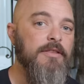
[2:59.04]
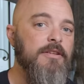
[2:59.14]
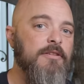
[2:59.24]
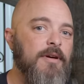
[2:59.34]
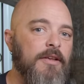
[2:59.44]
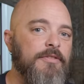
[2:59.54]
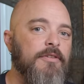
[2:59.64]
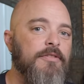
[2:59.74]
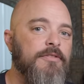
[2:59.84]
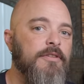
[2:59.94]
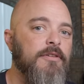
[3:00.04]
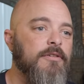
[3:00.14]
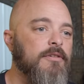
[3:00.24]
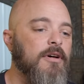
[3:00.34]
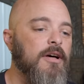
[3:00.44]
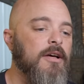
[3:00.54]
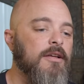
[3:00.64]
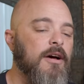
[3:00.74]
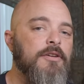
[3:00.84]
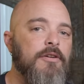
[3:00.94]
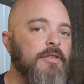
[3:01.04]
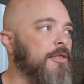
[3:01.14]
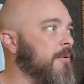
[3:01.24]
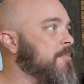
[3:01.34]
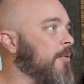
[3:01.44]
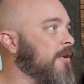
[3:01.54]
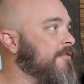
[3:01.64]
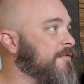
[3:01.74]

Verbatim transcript: in the U S you're still uh, under the three point